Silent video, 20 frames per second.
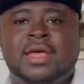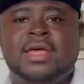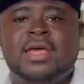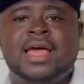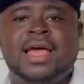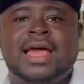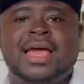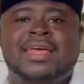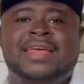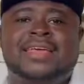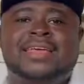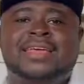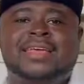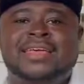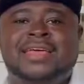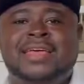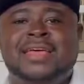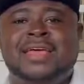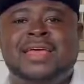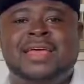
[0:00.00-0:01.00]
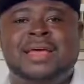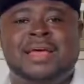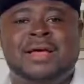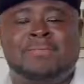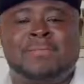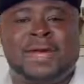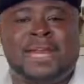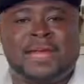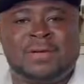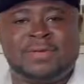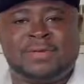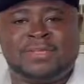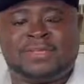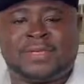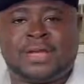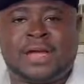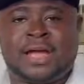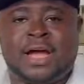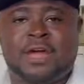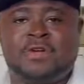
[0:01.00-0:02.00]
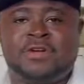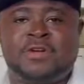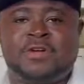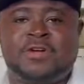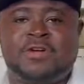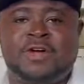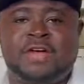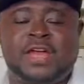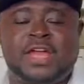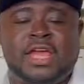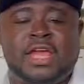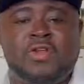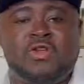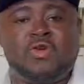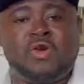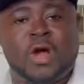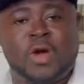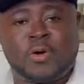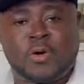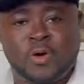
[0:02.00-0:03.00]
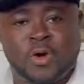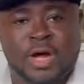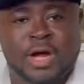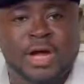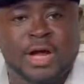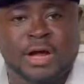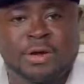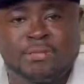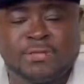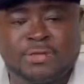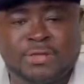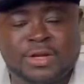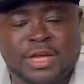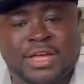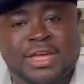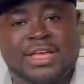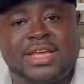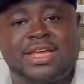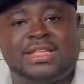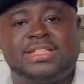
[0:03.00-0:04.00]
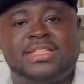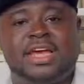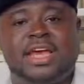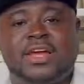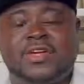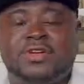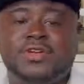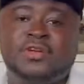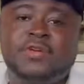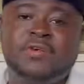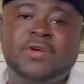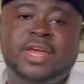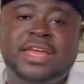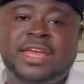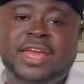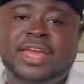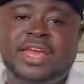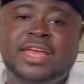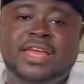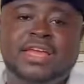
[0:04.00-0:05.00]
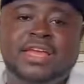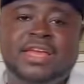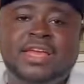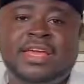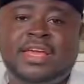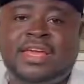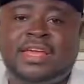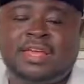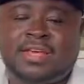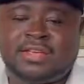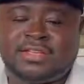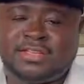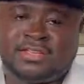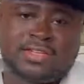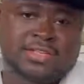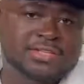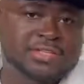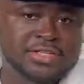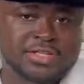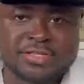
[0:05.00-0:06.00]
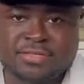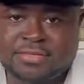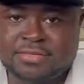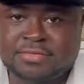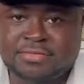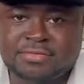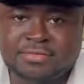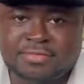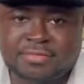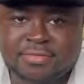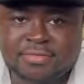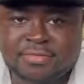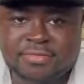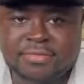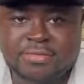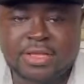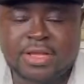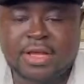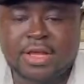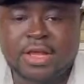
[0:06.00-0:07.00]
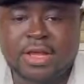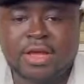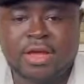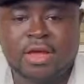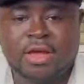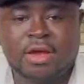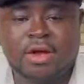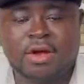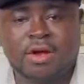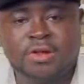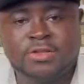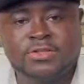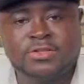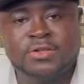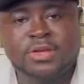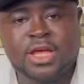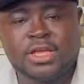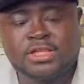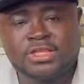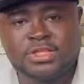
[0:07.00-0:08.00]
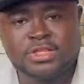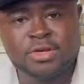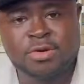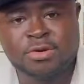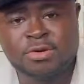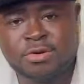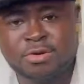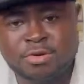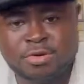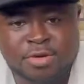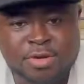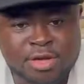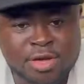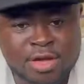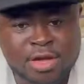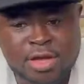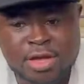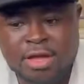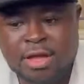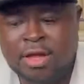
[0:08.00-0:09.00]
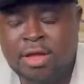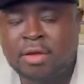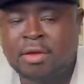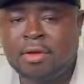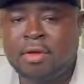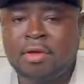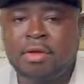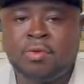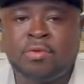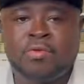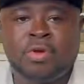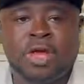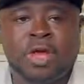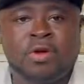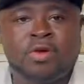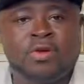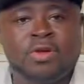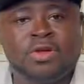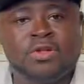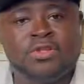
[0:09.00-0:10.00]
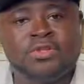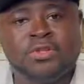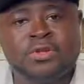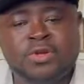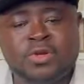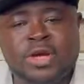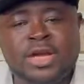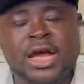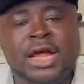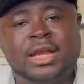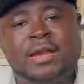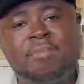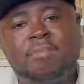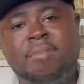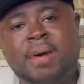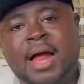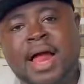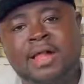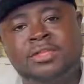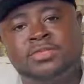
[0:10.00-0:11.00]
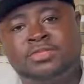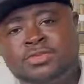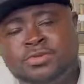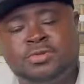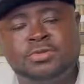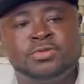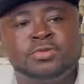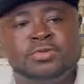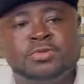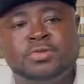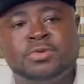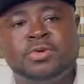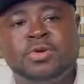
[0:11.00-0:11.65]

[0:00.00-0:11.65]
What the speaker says: Hi, my name is Gado Kran, and you are welcome to the Digital Q&A session. On today's show, we are going to look at the part 2